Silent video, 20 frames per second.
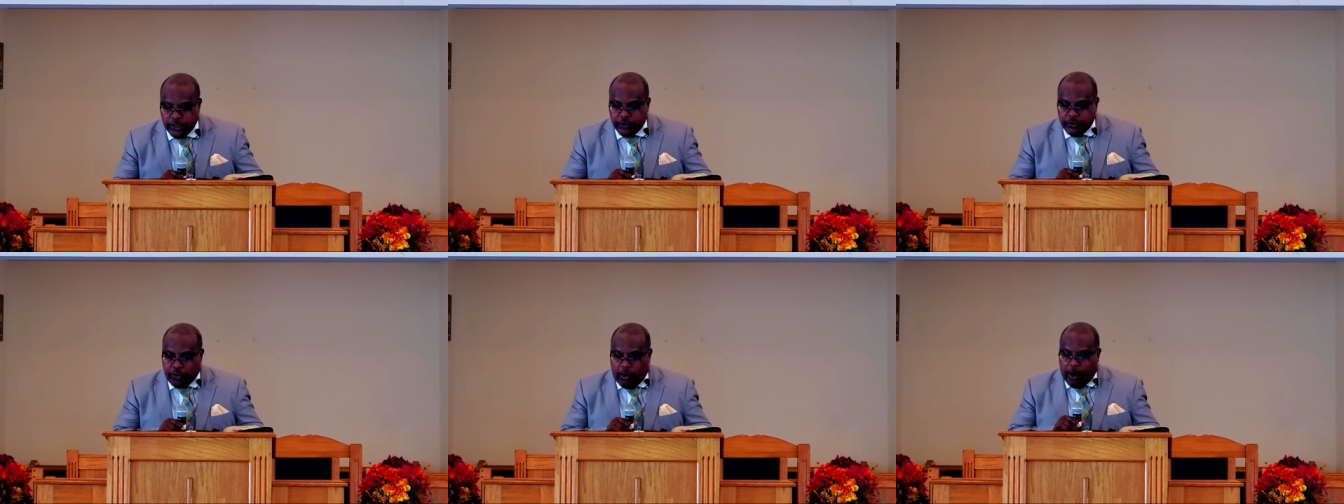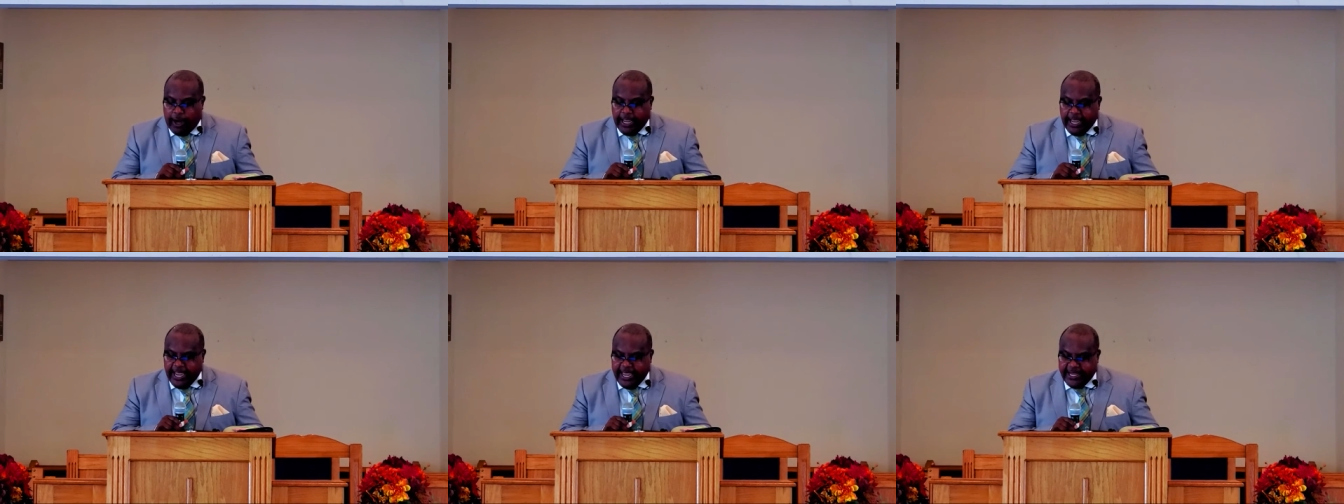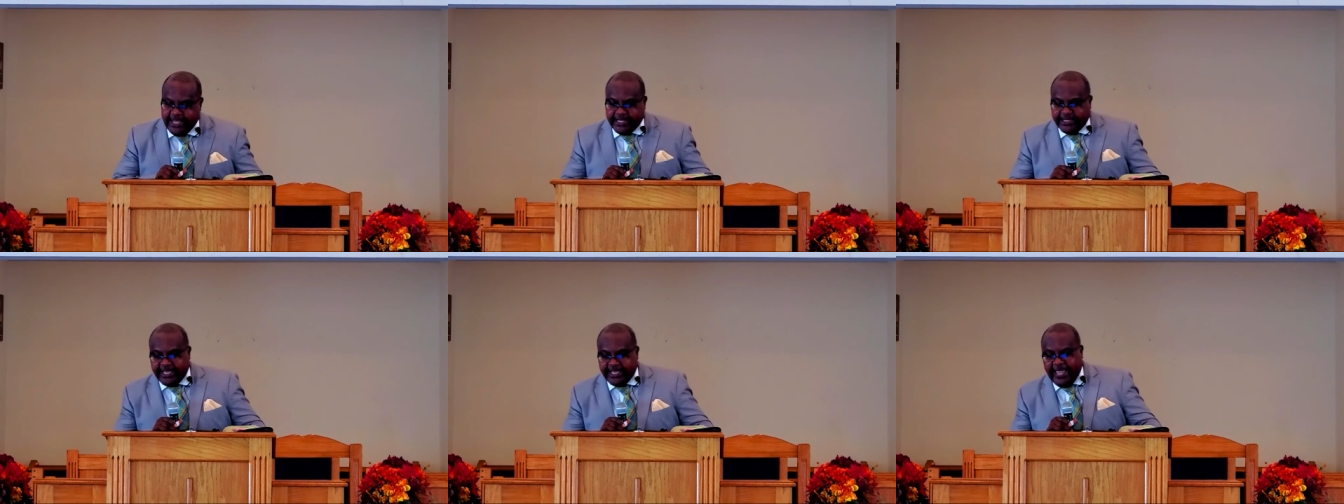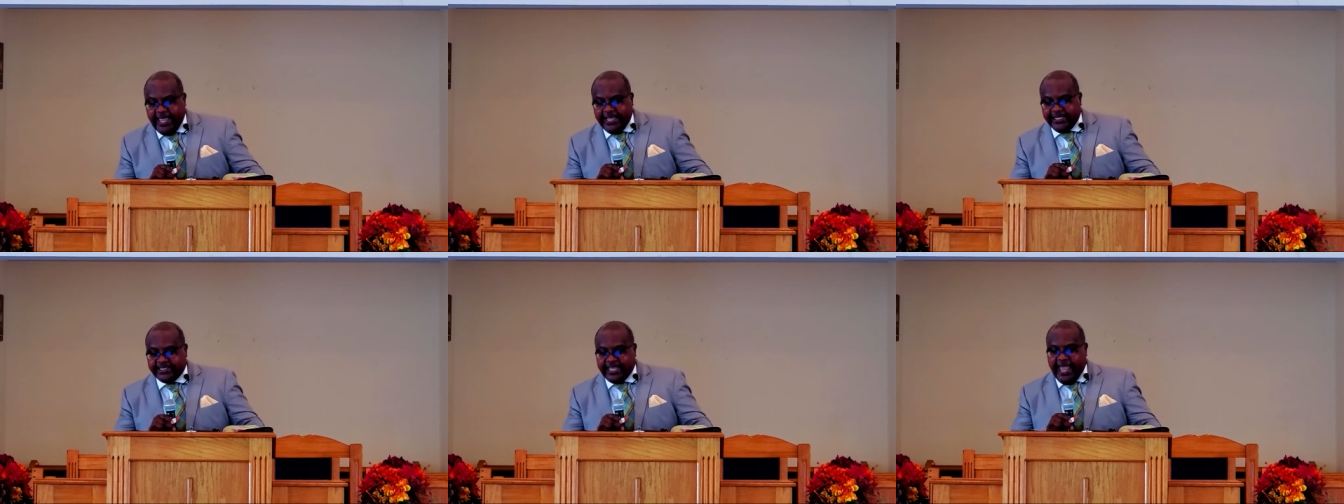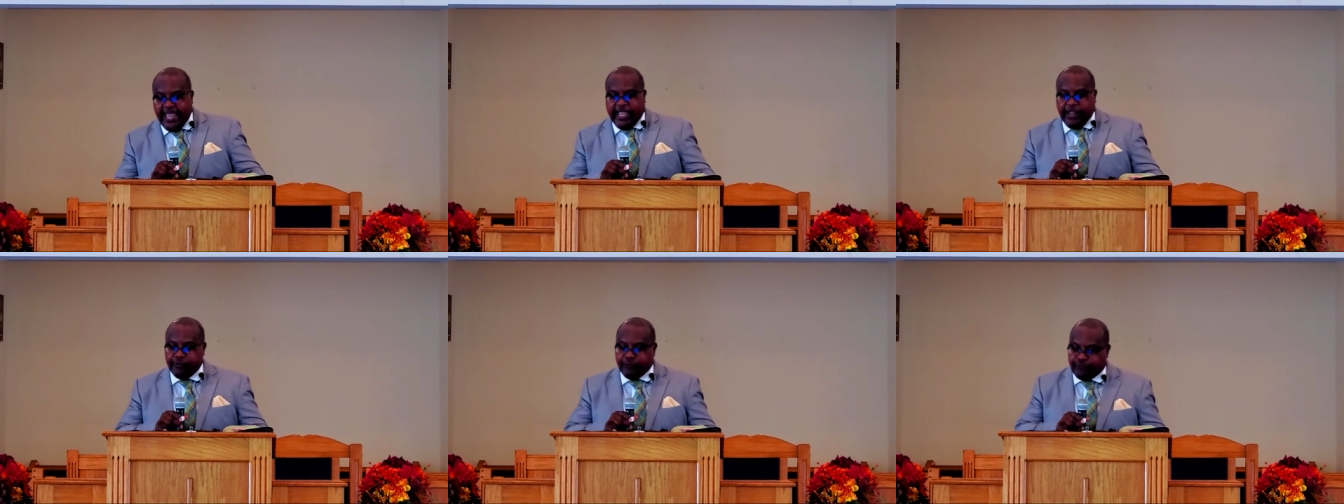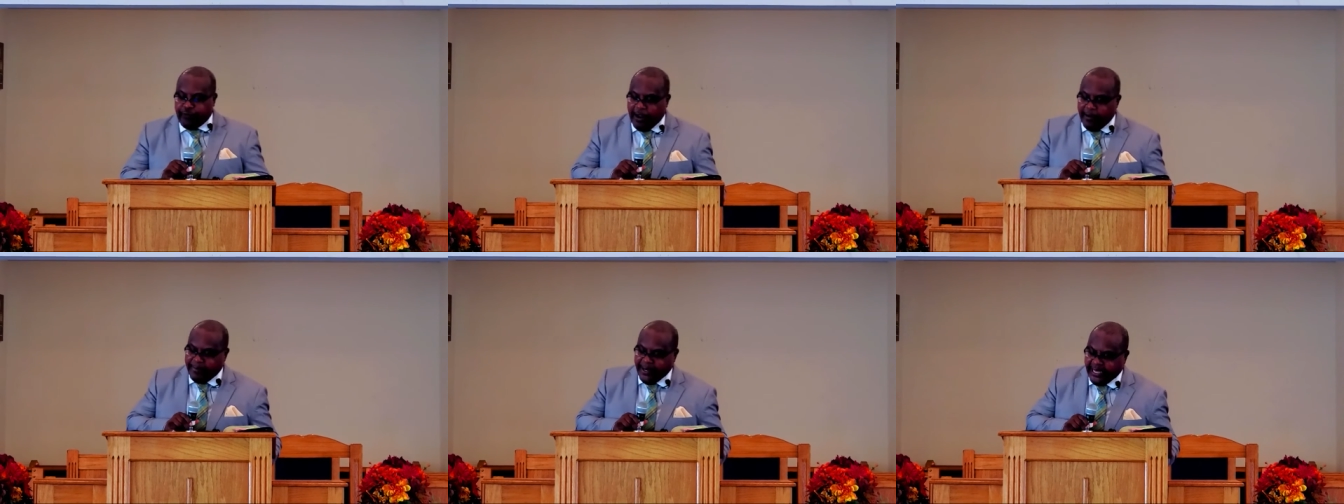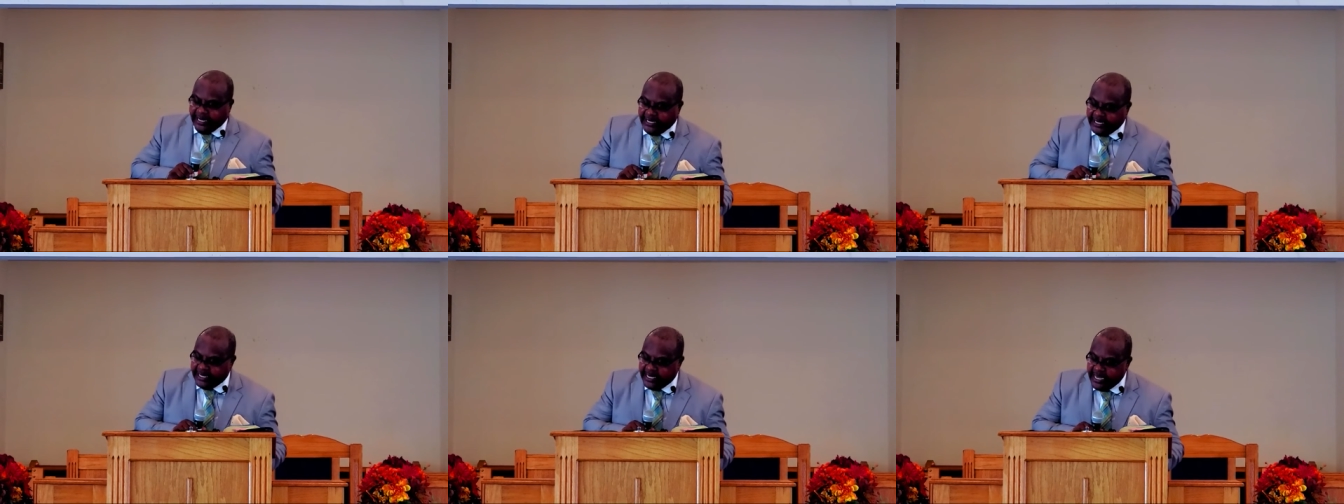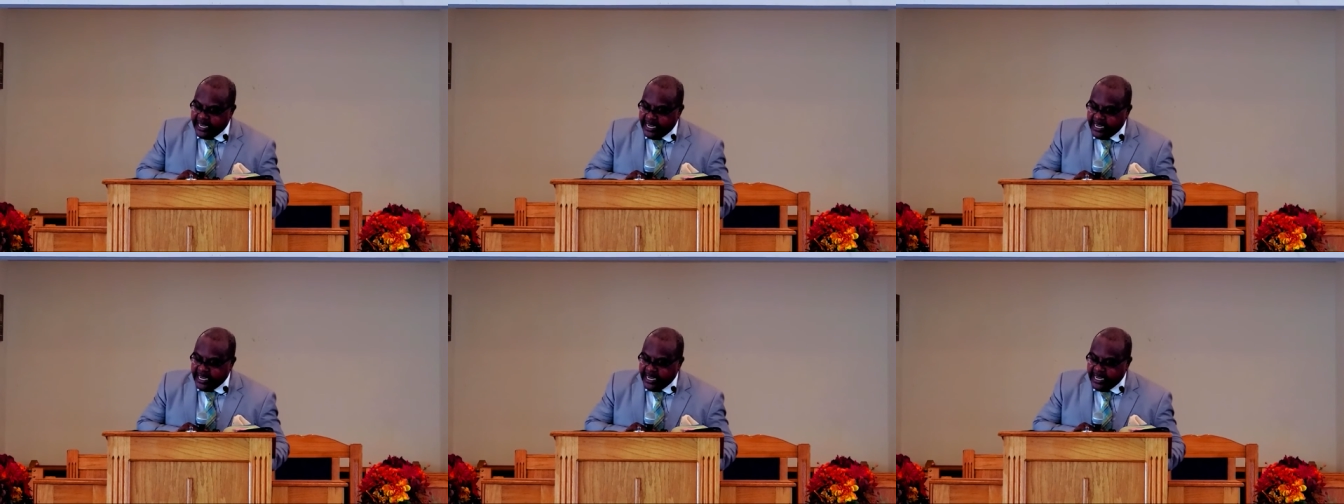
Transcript: nor anything taken from it.